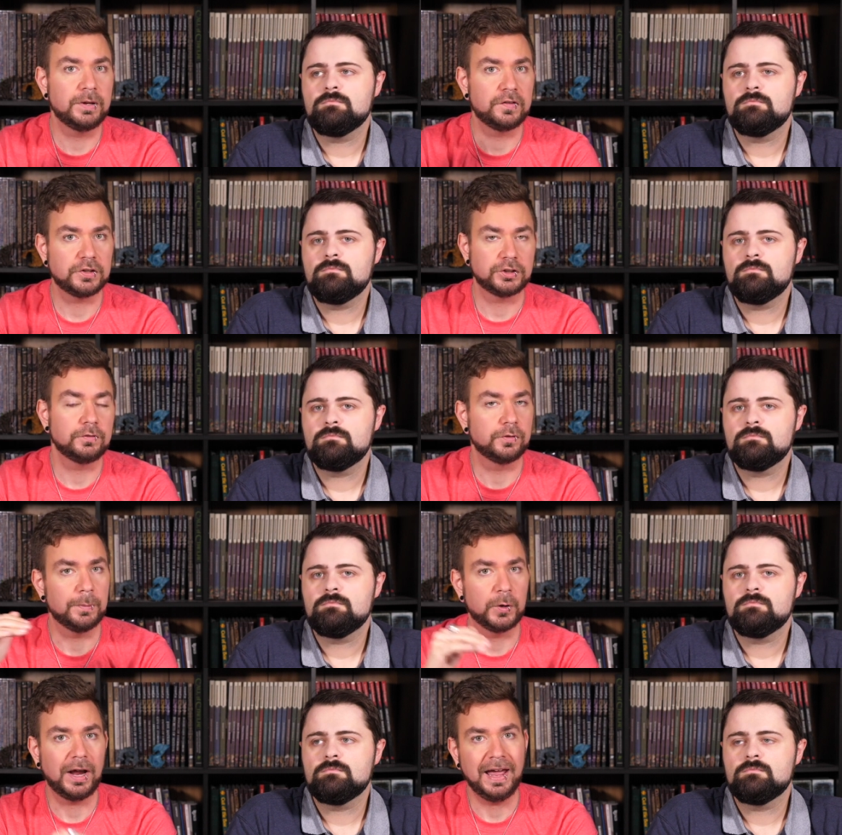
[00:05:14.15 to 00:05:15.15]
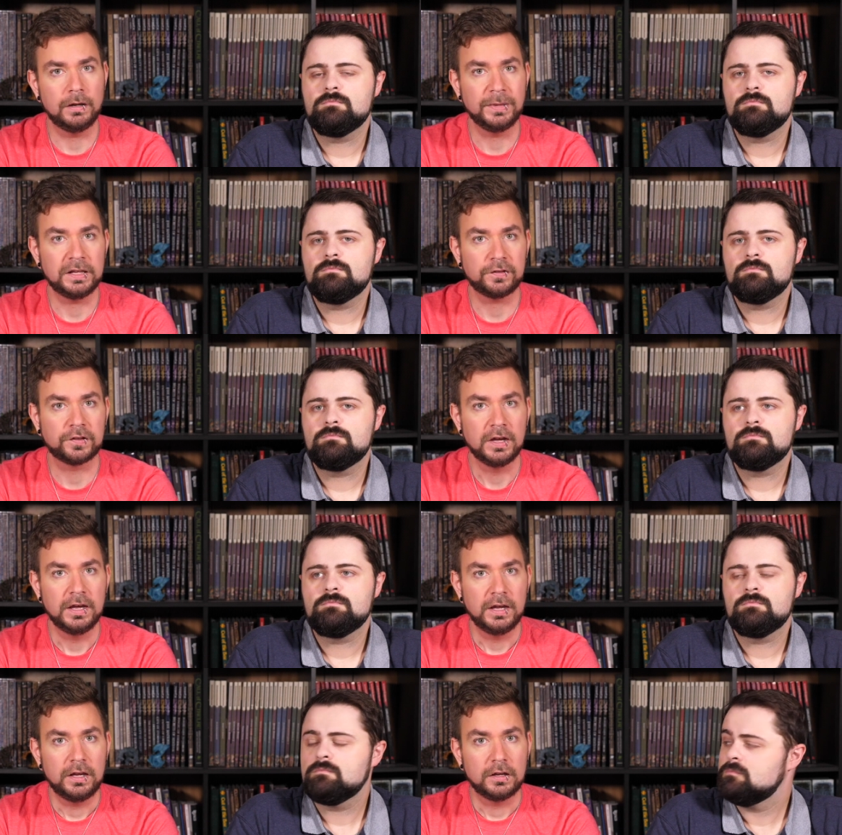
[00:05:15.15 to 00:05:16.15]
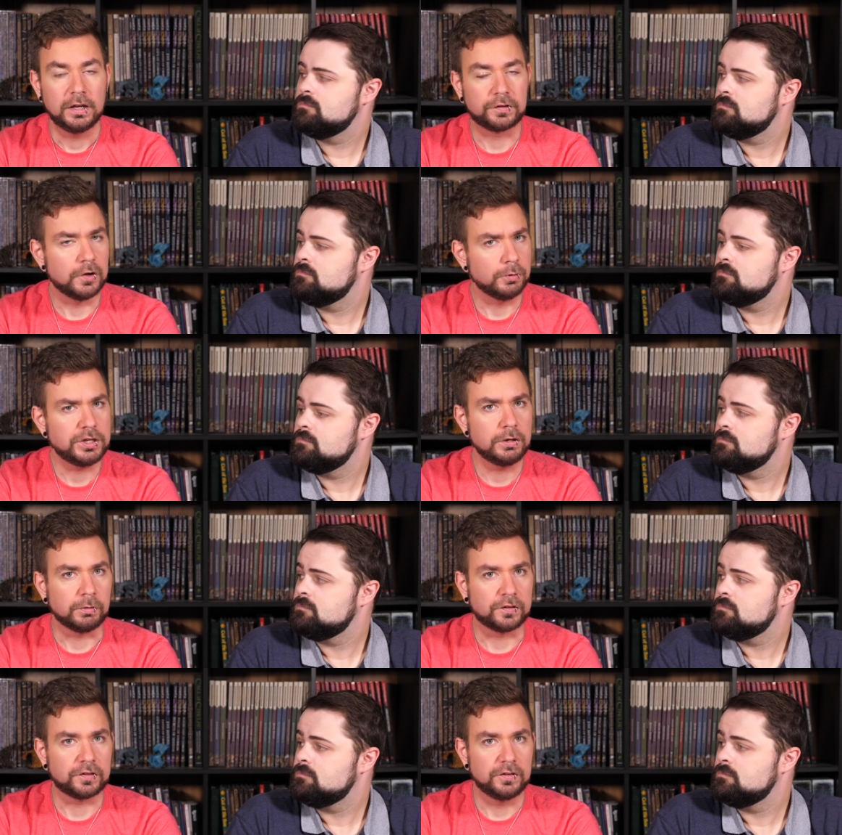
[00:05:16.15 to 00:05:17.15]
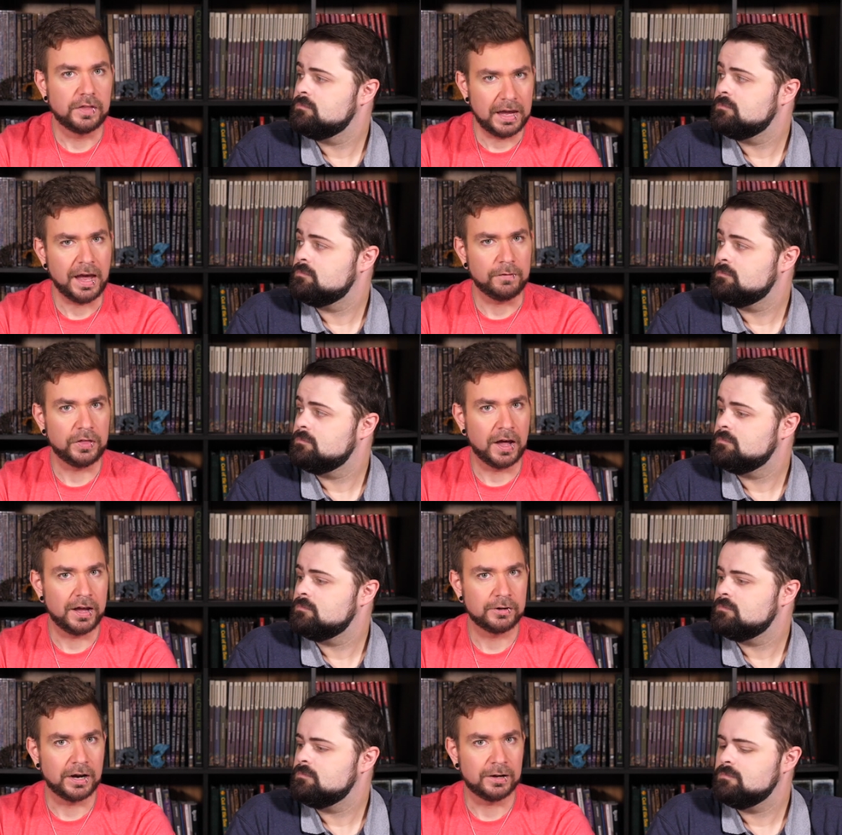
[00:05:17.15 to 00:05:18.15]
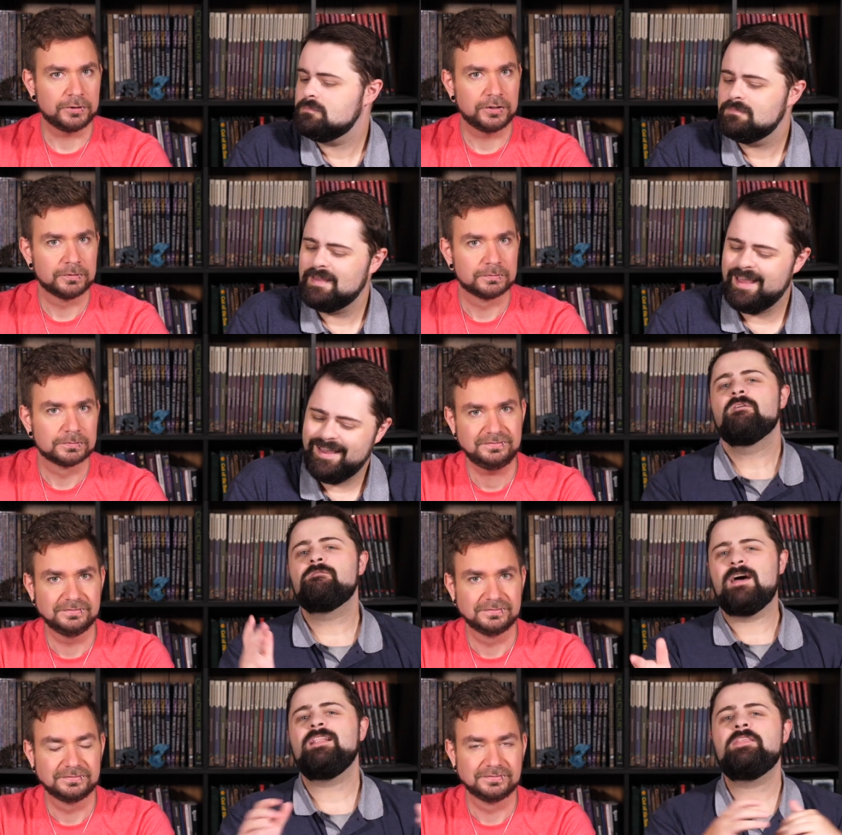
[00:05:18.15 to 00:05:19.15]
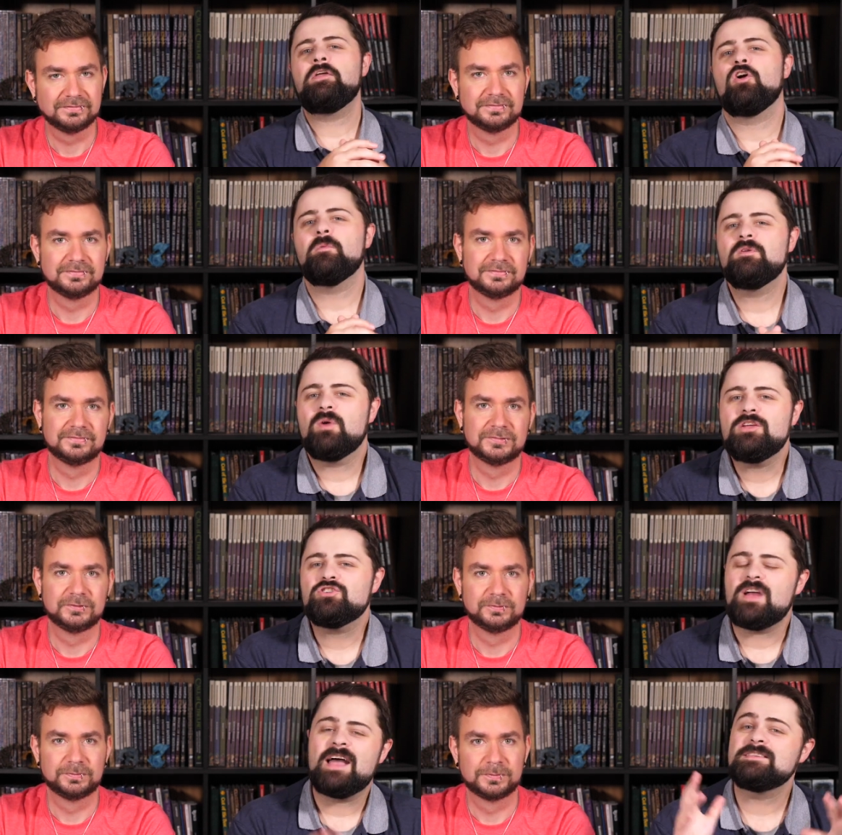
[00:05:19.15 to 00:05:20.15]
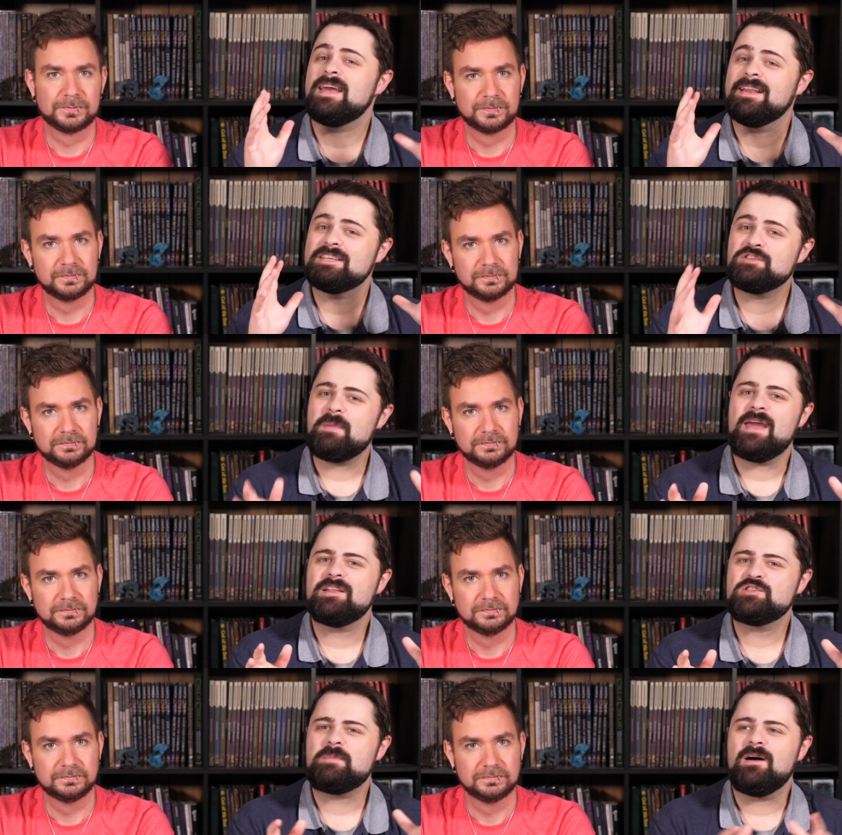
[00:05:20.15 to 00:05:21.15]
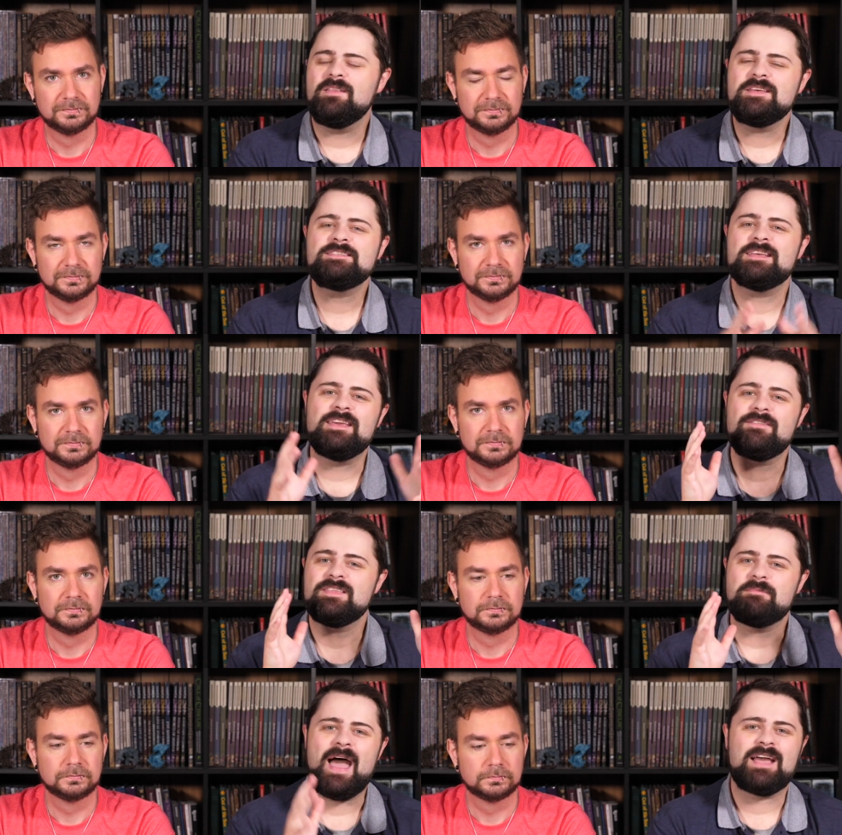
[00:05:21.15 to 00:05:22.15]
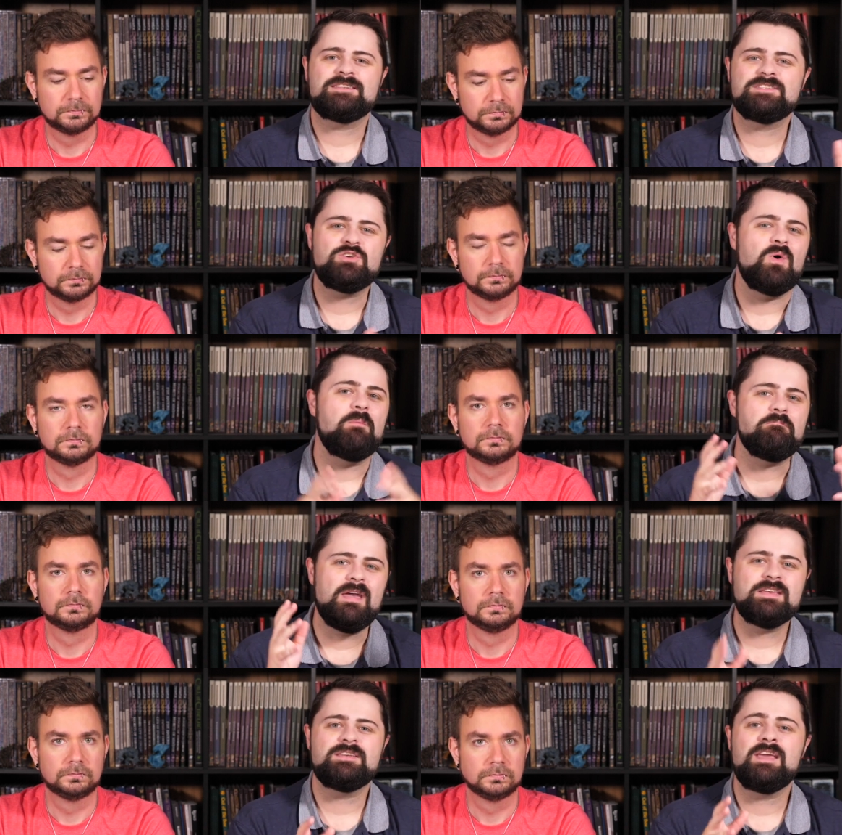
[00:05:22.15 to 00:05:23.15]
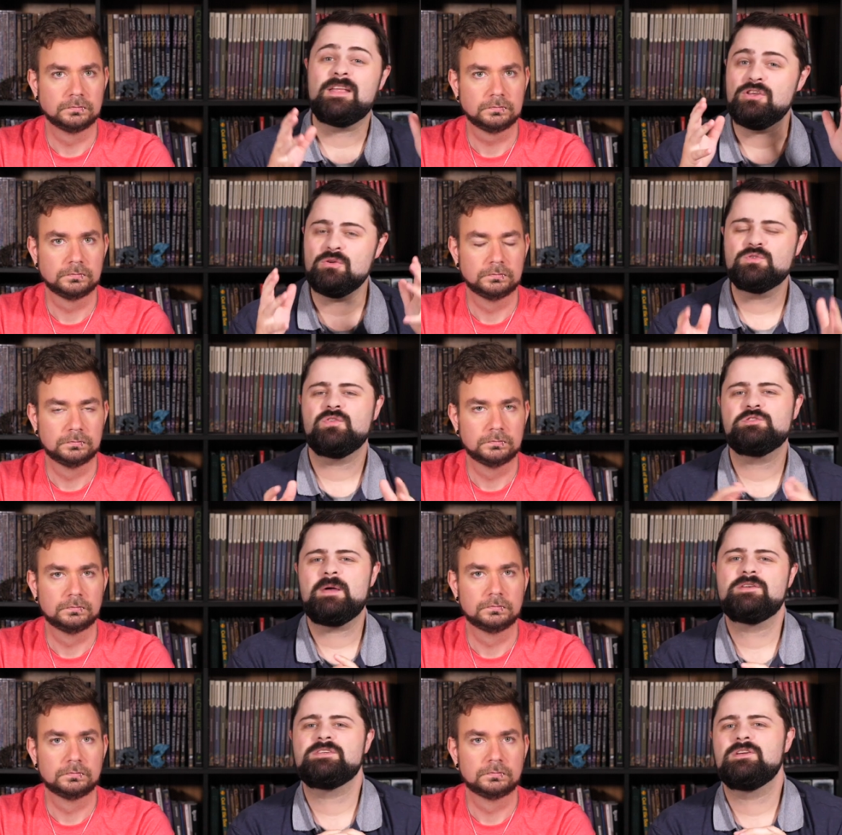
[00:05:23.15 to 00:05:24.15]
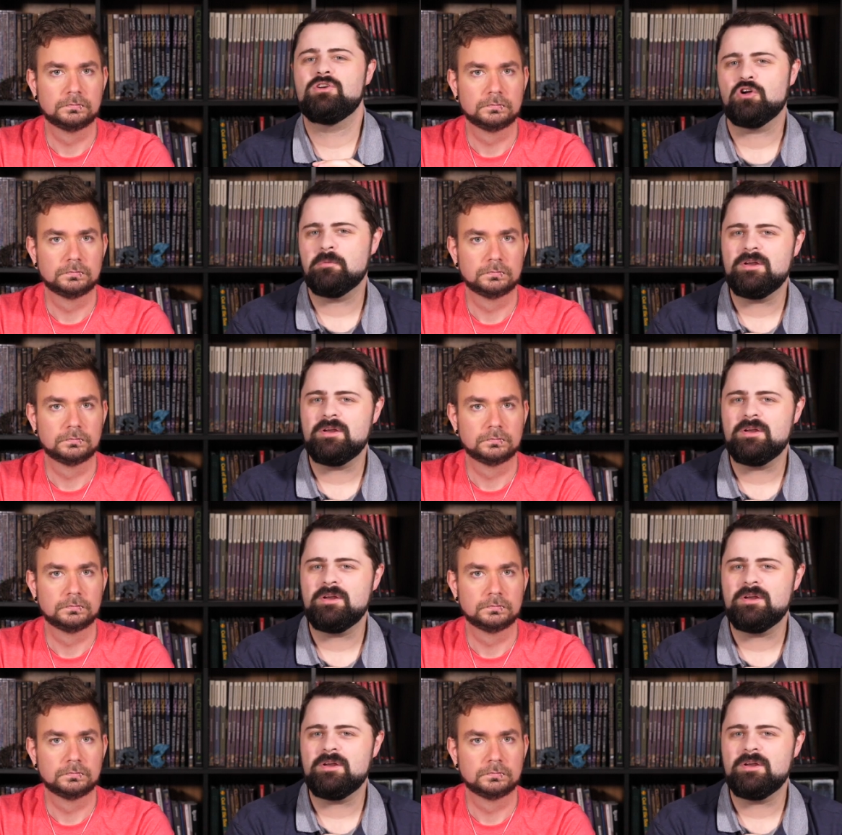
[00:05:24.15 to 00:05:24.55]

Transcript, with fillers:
Speaker 1: position from their enemies. It's no use, they have the high ground.
Speaker 2: Finally, the Urban Ranger has an expanded spell list, giving them access to amazing and useful spells in an urban